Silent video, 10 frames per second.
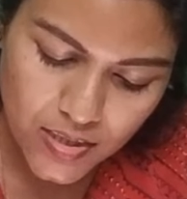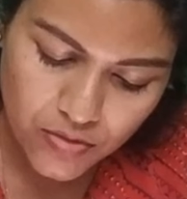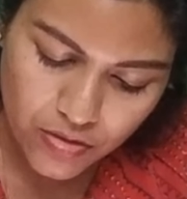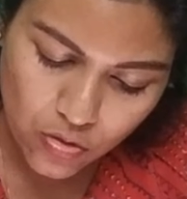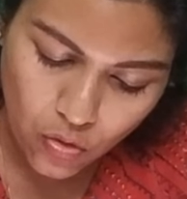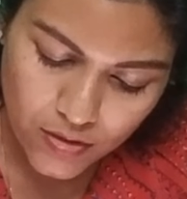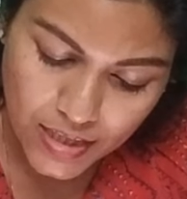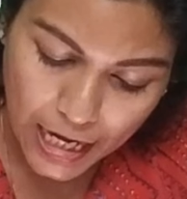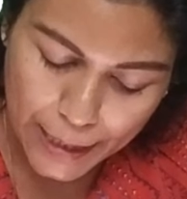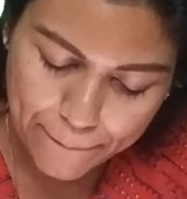it will cause
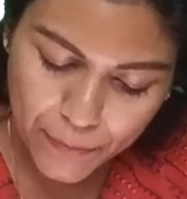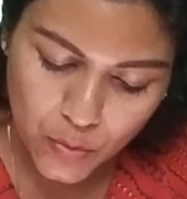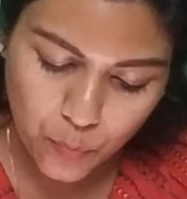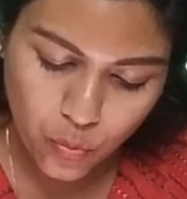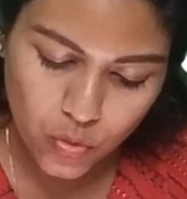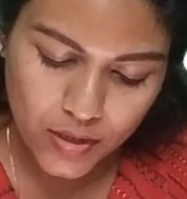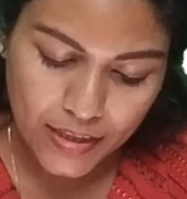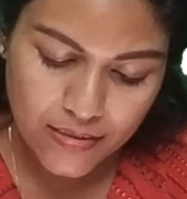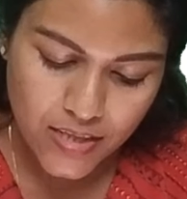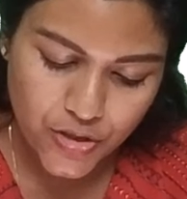
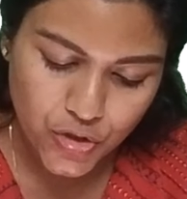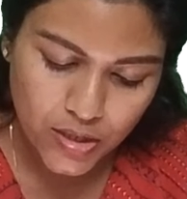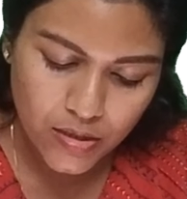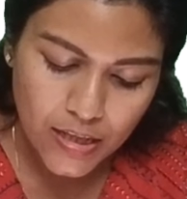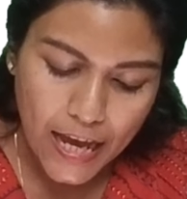hyperpolarization.